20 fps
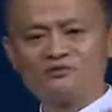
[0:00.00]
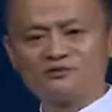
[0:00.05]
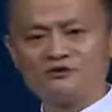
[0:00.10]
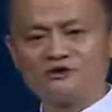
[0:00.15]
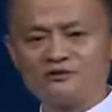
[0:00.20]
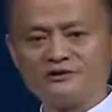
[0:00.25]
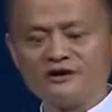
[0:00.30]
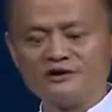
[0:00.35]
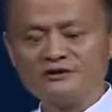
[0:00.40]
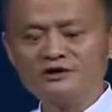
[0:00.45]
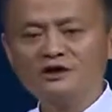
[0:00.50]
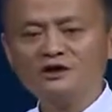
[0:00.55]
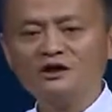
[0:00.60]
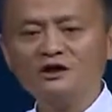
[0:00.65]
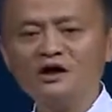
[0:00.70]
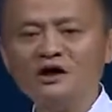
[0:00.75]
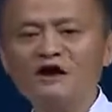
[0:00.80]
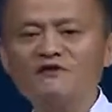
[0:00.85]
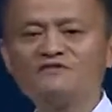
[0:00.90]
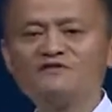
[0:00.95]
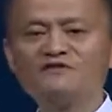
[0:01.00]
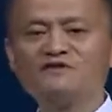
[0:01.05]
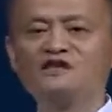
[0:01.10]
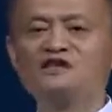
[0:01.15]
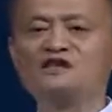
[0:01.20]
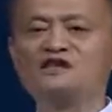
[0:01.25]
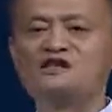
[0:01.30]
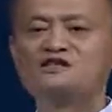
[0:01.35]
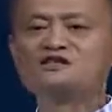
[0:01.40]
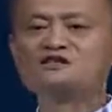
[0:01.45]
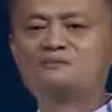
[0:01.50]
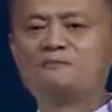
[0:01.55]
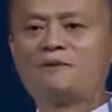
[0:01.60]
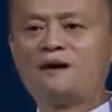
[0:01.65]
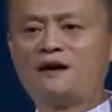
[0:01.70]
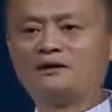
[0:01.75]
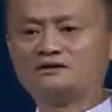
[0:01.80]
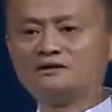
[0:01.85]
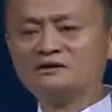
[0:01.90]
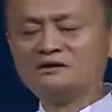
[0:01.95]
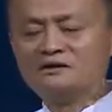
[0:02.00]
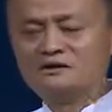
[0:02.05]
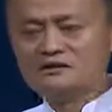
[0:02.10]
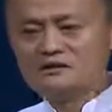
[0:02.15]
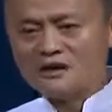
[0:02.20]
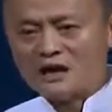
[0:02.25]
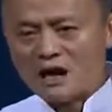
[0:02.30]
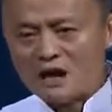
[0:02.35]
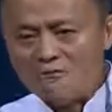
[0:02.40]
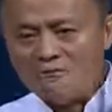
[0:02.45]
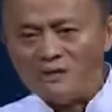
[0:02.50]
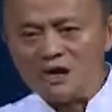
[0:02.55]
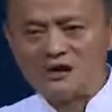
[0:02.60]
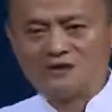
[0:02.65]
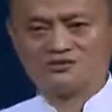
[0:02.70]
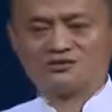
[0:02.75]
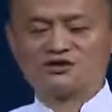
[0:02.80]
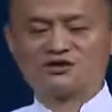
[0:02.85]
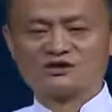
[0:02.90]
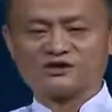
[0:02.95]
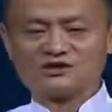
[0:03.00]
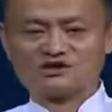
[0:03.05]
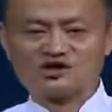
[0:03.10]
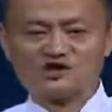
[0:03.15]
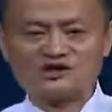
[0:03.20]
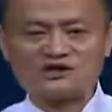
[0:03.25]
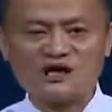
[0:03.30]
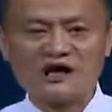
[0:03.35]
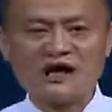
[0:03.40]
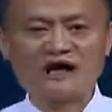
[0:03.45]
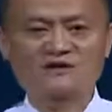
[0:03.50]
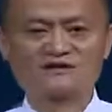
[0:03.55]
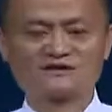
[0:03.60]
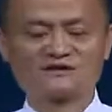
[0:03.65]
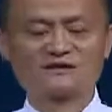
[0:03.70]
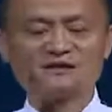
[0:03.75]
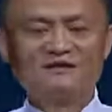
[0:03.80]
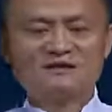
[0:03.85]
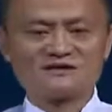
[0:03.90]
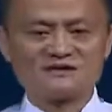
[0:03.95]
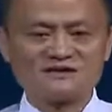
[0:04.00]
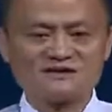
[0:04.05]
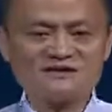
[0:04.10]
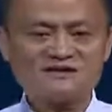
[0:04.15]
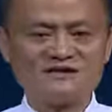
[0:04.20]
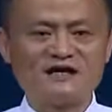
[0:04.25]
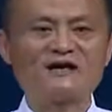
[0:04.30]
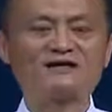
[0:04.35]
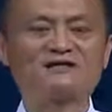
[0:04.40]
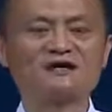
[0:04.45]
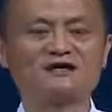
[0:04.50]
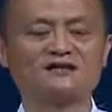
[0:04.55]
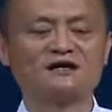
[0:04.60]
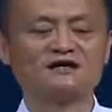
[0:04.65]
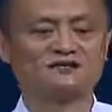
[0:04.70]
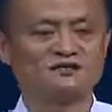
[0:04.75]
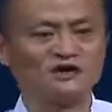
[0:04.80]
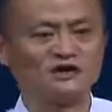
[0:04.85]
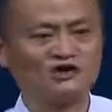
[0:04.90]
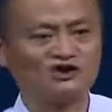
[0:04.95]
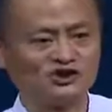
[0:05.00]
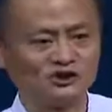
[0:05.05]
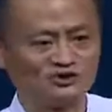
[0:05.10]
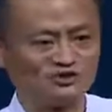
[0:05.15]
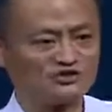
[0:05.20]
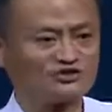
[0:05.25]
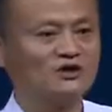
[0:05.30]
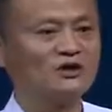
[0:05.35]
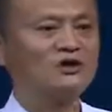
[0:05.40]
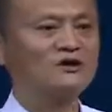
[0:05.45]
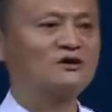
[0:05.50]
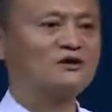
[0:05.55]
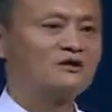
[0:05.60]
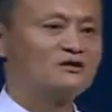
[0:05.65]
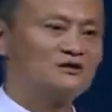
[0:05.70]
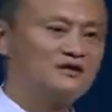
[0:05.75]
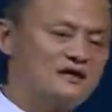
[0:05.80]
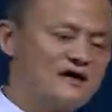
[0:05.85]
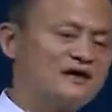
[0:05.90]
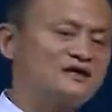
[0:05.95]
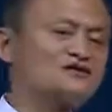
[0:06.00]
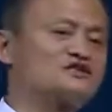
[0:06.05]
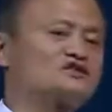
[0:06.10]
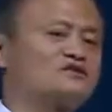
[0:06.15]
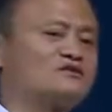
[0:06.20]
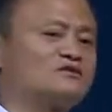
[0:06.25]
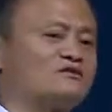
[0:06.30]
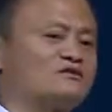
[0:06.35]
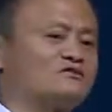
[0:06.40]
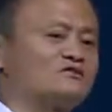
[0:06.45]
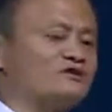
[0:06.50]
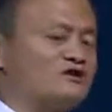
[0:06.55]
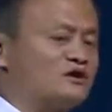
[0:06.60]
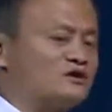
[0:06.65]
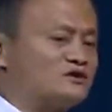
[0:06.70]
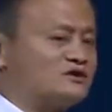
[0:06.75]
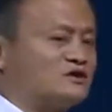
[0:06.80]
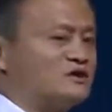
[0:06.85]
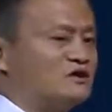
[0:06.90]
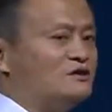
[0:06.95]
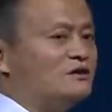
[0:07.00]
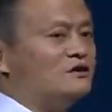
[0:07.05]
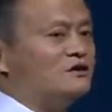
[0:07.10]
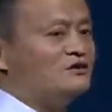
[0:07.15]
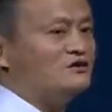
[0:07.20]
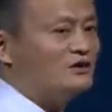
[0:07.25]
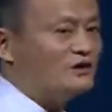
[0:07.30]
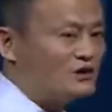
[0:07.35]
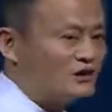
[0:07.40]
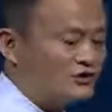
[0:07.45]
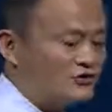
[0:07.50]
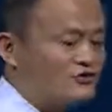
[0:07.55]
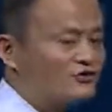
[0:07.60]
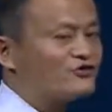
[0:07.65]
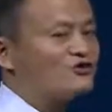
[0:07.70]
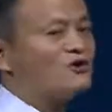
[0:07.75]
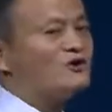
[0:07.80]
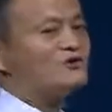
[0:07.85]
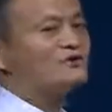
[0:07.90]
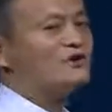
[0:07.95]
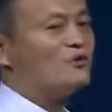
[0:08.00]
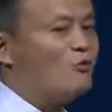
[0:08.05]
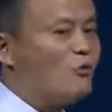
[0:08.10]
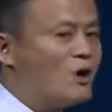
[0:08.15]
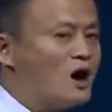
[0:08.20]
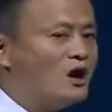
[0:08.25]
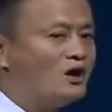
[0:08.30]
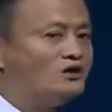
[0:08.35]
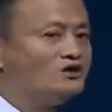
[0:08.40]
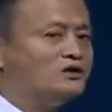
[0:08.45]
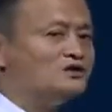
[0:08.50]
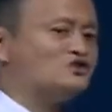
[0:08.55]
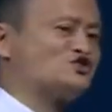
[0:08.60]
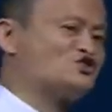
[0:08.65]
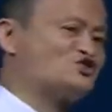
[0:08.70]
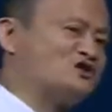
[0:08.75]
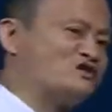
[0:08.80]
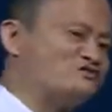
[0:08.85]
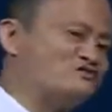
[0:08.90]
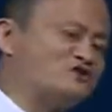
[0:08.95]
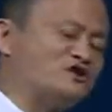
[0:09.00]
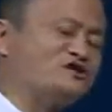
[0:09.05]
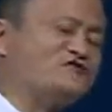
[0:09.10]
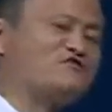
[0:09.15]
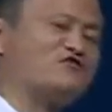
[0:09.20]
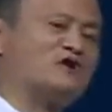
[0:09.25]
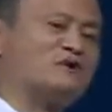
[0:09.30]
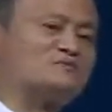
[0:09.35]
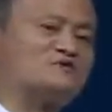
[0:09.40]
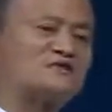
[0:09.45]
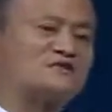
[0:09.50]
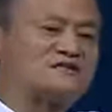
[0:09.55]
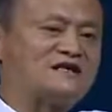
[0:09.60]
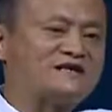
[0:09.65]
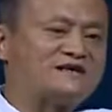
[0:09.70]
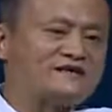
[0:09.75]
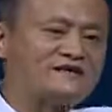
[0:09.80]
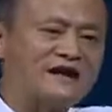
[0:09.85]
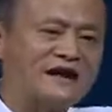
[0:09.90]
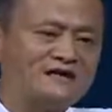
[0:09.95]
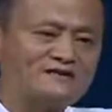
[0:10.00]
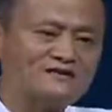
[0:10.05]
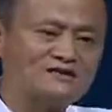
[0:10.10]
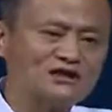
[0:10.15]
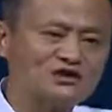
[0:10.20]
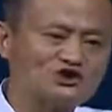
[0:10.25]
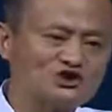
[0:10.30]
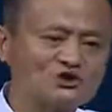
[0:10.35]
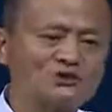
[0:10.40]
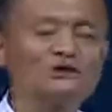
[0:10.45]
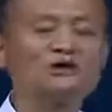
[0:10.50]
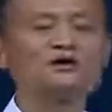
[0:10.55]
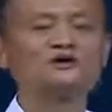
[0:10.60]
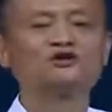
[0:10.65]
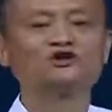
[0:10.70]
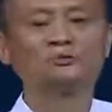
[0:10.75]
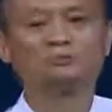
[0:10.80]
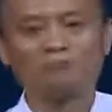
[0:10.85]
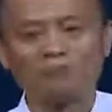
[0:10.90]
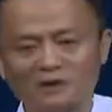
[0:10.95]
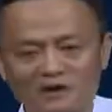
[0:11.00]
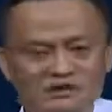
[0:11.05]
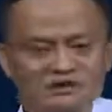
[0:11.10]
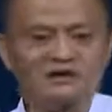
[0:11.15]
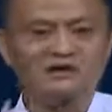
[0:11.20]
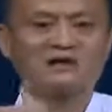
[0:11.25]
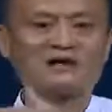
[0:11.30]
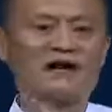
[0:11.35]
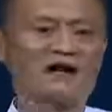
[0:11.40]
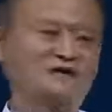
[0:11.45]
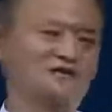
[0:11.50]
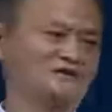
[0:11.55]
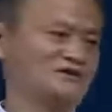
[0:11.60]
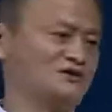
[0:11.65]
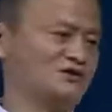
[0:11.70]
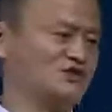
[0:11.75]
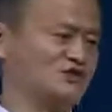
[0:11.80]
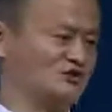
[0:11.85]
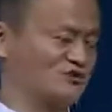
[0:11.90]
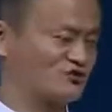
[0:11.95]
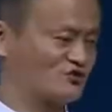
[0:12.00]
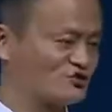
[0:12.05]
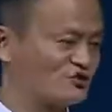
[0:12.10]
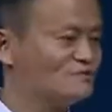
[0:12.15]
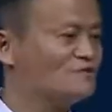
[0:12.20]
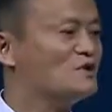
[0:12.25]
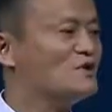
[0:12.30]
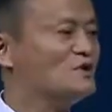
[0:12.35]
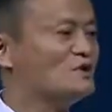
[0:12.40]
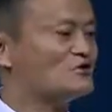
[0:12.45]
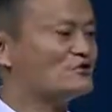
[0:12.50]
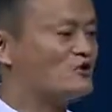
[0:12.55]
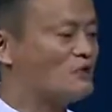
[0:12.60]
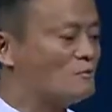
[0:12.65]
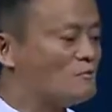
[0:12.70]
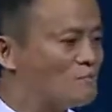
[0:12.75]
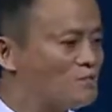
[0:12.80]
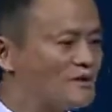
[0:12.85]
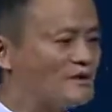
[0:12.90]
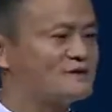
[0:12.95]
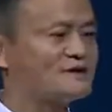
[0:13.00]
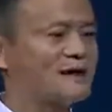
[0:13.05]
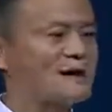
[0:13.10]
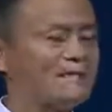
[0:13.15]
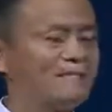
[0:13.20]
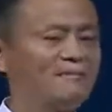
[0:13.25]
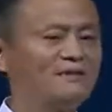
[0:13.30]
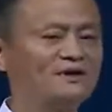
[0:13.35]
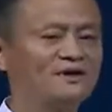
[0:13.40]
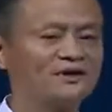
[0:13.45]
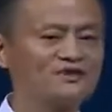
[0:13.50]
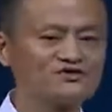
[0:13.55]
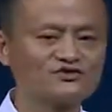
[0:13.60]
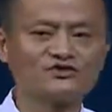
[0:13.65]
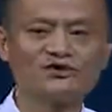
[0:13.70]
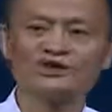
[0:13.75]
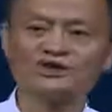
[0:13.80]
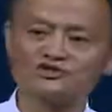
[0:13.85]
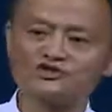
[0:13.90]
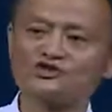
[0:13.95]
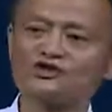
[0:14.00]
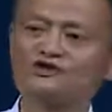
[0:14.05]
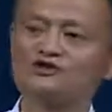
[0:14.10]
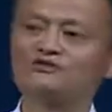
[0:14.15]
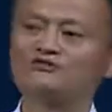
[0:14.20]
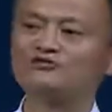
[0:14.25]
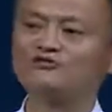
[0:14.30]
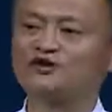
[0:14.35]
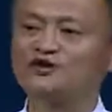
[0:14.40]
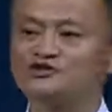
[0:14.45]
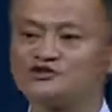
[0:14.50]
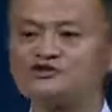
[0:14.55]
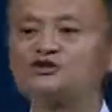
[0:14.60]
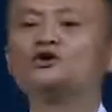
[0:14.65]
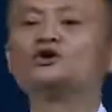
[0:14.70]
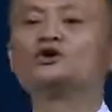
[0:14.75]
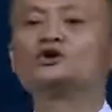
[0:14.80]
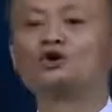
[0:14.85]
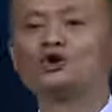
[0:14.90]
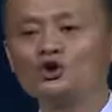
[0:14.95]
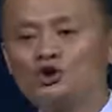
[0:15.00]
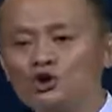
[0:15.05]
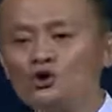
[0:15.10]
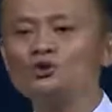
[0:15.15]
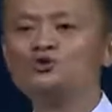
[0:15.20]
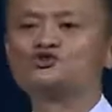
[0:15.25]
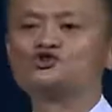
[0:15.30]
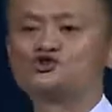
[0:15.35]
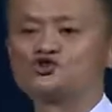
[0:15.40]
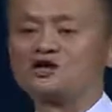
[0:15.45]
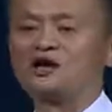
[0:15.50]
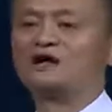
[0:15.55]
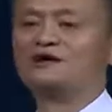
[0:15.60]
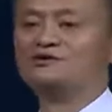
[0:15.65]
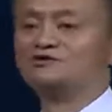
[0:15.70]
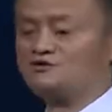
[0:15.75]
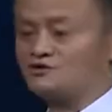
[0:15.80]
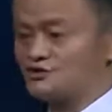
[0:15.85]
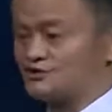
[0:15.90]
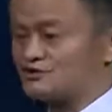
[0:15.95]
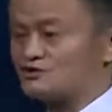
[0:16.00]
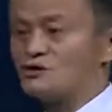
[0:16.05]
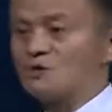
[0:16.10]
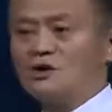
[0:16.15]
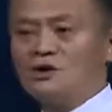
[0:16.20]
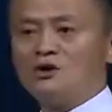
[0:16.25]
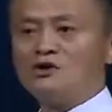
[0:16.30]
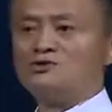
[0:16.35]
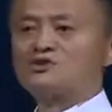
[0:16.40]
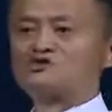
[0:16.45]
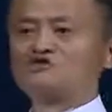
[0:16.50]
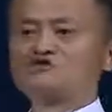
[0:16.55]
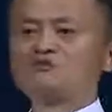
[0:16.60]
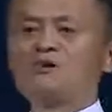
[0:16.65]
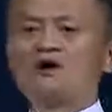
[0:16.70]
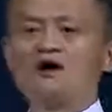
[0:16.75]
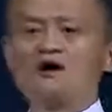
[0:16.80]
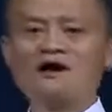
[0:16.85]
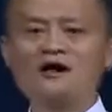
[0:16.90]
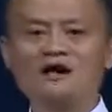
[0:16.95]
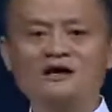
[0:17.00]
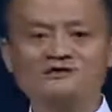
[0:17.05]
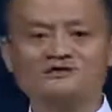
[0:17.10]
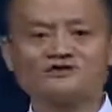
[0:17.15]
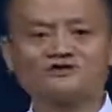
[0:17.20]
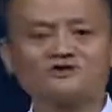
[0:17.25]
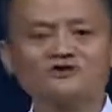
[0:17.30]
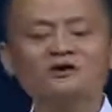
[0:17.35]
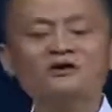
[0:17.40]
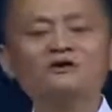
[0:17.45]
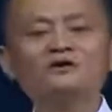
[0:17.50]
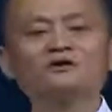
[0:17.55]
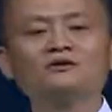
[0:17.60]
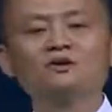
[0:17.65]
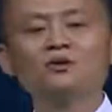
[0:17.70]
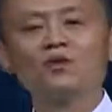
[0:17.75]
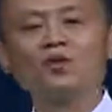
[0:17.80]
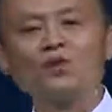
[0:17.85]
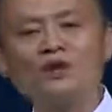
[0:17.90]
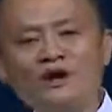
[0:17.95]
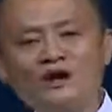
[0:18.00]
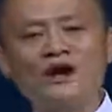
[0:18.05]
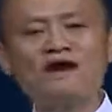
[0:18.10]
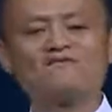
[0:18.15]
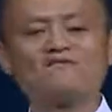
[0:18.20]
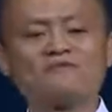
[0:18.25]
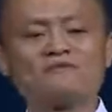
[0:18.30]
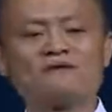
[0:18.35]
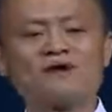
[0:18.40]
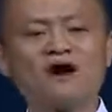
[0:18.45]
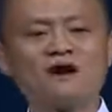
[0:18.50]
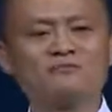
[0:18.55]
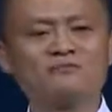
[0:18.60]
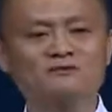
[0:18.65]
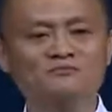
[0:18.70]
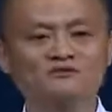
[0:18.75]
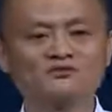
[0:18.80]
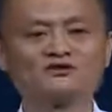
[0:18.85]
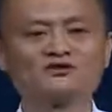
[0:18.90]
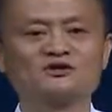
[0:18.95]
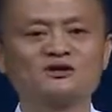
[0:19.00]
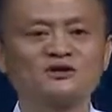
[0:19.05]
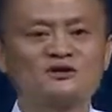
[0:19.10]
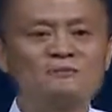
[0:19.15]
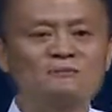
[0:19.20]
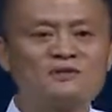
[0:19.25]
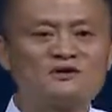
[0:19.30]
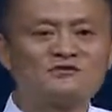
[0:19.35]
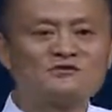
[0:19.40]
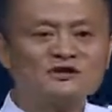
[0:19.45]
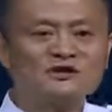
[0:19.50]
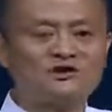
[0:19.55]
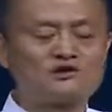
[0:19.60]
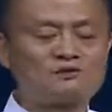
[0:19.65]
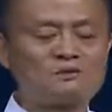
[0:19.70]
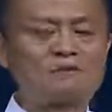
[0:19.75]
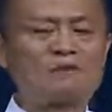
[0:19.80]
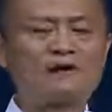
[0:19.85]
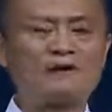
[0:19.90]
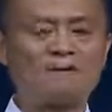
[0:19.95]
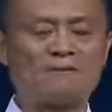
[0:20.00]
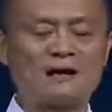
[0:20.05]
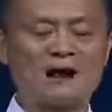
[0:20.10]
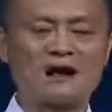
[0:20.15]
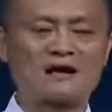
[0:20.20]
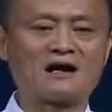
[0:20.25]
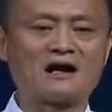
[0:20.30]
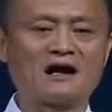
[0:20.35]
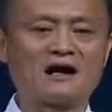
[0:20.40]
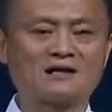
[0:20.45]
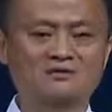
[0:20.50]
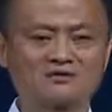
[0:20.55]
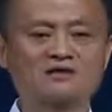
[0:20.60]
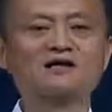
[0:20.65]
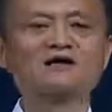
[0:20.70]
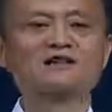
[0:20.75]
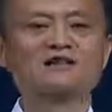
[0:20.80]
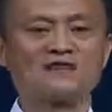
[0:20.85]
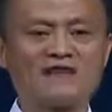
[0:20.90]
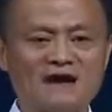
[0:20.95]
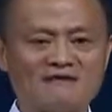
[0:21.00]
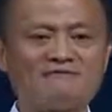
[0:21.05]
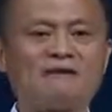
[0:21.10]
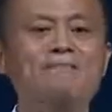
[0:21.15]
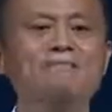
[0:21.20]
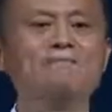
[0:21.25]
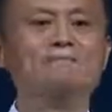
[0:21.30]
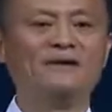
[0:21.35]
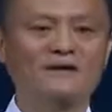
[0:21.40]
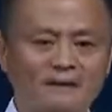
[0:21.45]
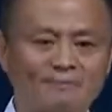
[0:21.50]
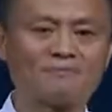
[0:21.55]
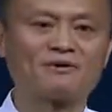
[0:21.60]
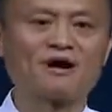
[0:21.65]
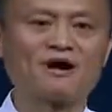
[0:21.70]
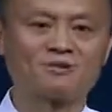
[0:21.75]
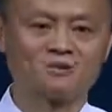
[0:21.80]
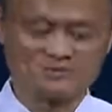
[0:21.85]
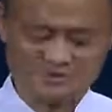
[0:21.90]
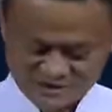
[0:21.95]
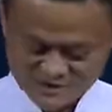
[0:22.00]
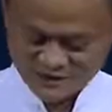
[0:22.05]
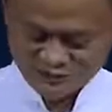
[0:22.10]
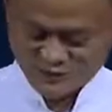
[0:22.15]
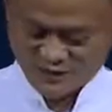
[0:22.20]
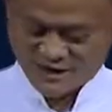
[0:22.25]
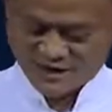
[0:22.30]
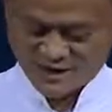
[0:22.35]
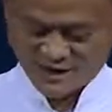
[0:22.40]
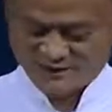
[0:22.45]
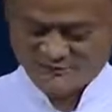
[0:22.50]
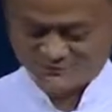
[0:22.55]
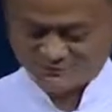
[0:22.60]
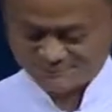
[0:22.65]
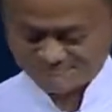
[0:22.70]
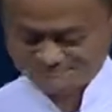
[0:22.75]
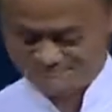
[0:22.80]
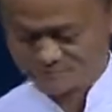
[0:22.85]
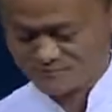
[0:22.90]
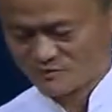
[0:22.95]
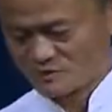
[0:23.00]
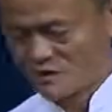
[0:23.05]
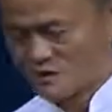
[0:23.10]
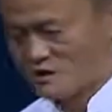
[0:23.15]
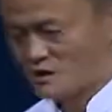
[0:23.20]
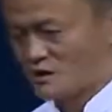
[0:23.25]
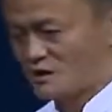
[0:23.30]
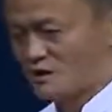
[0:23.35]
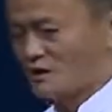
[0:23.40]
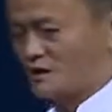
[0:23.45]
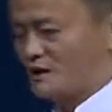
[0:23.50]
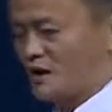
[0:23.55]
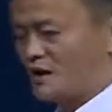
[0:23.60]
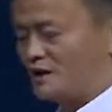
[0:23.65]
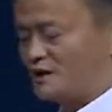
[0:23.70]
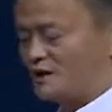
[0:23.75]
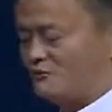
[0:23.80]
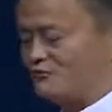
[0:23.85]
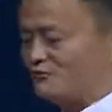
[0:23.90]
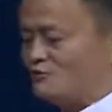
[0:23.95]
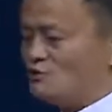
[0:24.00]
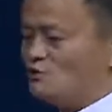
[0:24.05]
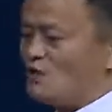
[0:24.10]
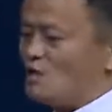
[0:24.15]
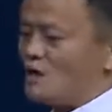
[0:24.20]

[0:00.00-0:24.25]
period, everything is about amount, size, standardizations. Next 30 years, the world is shifting from standardization to personalizations. So big companies is going to face huge challenges. Small guys, we have problems, but these big guys, they have a big problems than we have. And if you